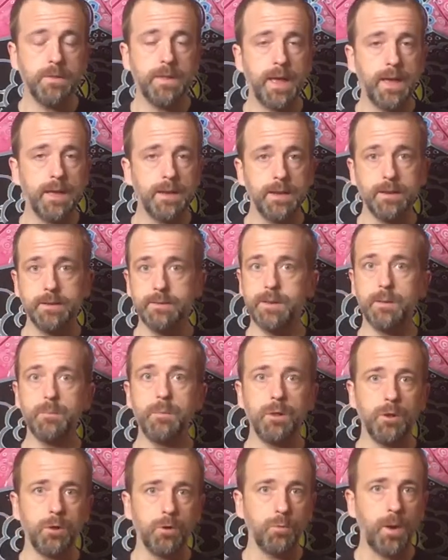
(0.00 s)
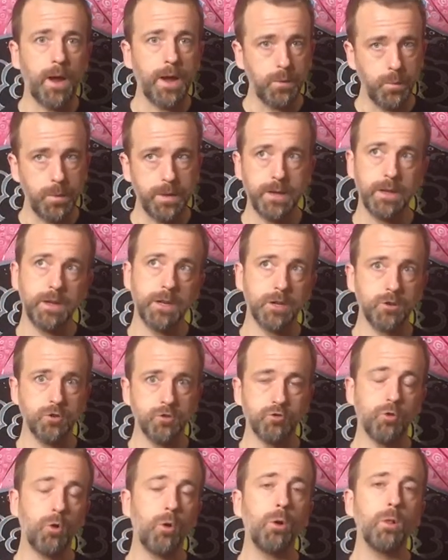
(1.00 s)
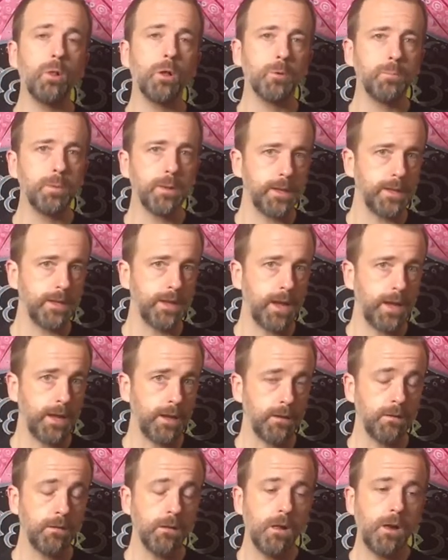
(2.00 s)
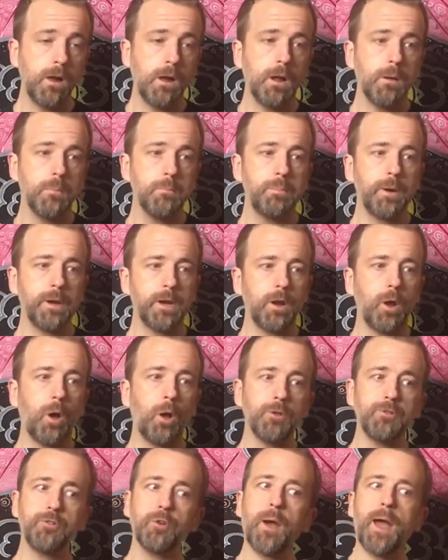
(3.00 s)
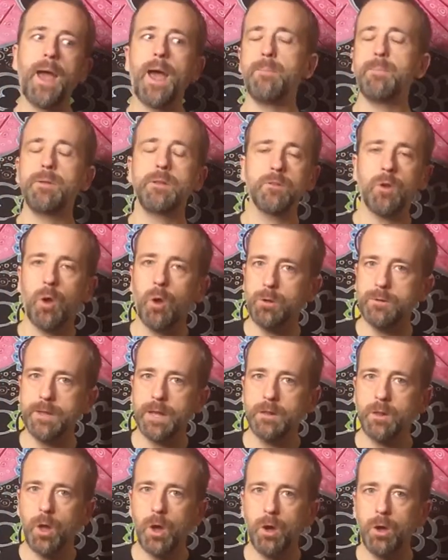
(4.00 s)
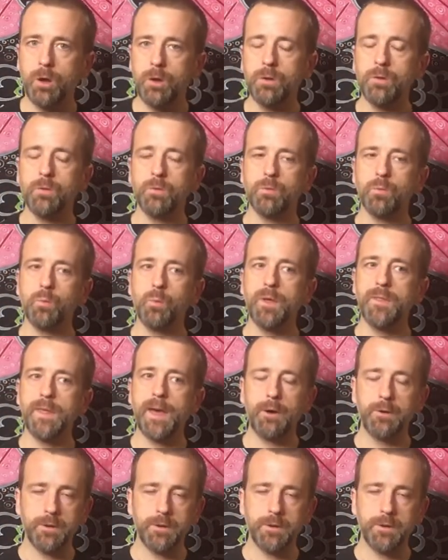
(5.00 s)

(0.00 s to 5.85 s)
that is similar, right? We can control our blinking, but it also happens all day long without